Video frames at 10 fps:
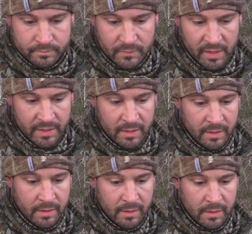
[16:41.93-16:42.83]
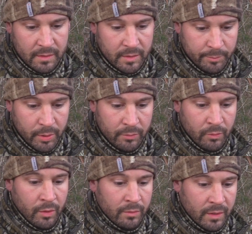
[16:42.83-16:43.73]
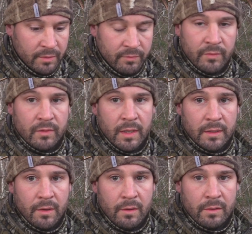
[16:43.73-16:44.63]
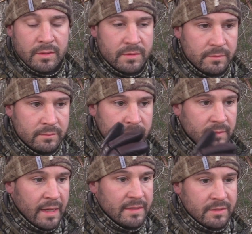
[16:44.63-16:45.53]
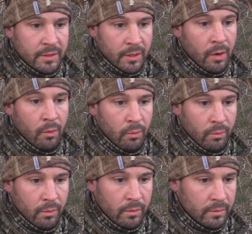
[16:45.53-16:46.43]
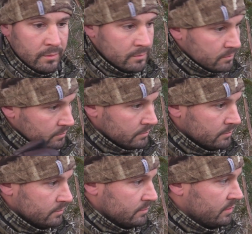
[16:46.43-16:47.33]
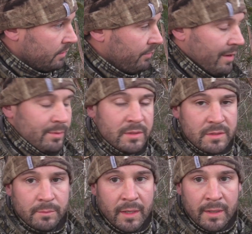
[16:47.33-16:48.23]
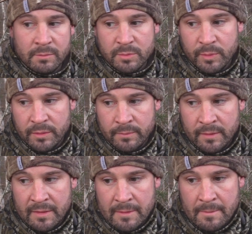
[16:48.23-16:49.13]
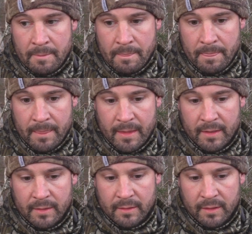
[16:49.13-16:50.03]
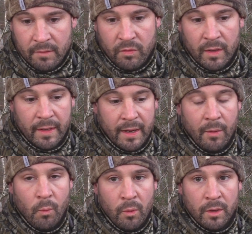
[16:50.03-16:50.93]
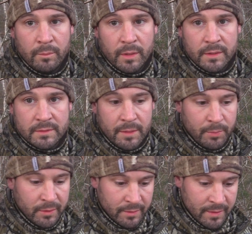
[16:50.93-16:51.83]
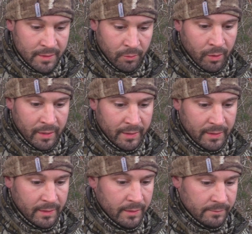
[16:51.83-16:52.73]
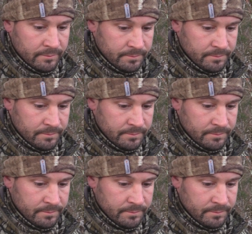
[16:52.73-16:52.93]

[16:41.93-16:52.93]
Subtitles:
hey, to put one at 15 yards, that's the goal. Stuff happens sometimes, but I feel like I won because I put the deer where I needed it.